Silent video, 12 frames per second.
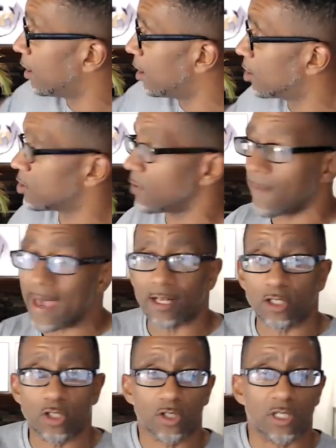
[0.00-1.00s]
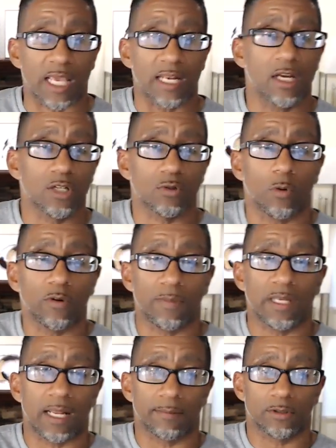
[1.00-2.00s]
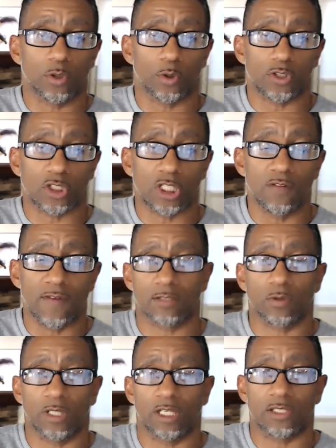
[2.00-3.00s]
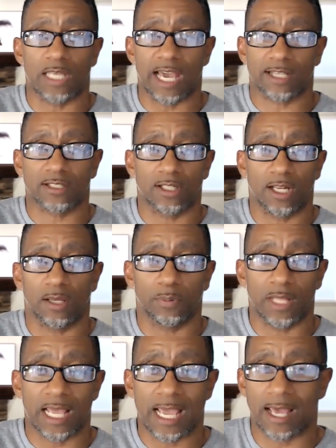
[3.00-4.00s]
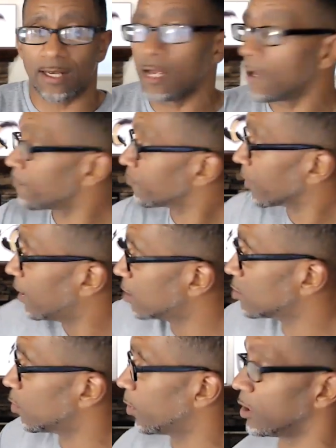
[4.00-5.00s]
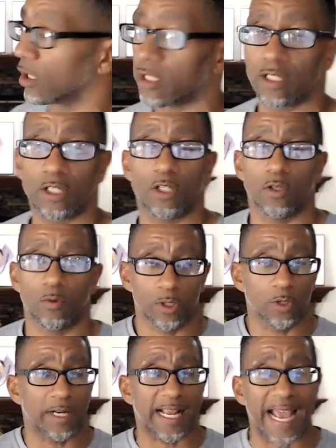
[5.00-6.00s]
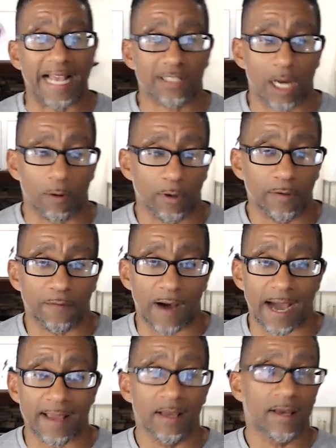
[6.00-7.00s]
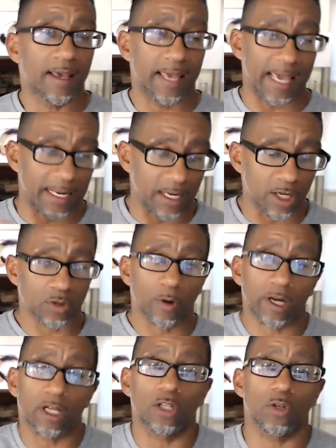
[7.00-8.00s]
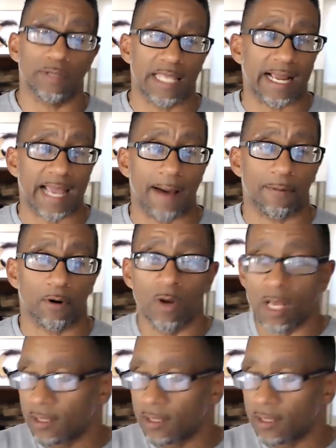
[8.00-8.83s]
Here's the managers, and here's what we've been able to achieve as it relates to exiting a plan. Here's what we're looking to do. We're doing a cash out refi, and here's what we're going to do with that capital.